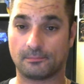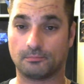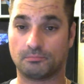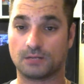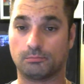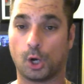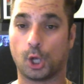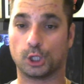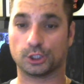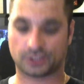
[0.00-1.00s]
Big
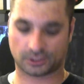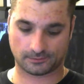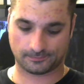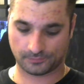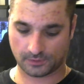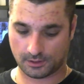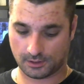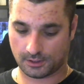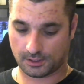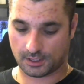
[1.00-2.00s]
balls.
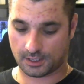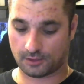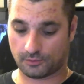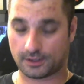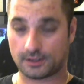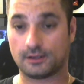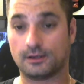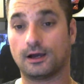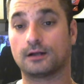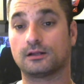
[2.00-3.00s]
Anyway,
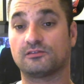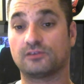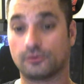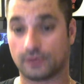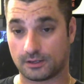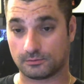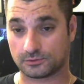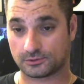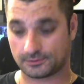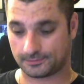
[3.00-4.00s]
on to the video
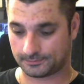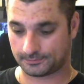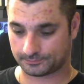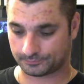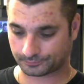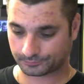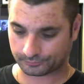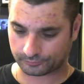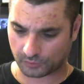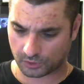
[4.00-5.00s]
games.
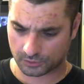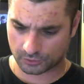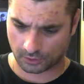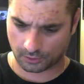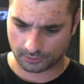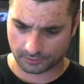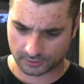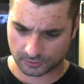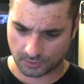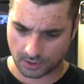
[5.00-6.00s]
So
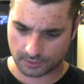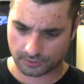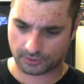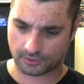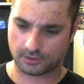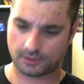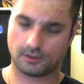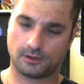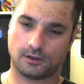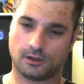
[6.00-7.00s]
this month,
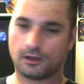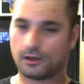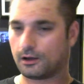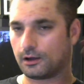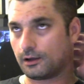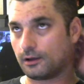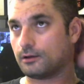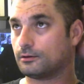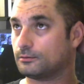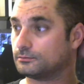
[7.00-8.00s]

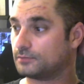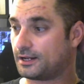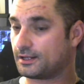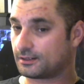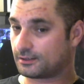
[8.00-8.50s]
I think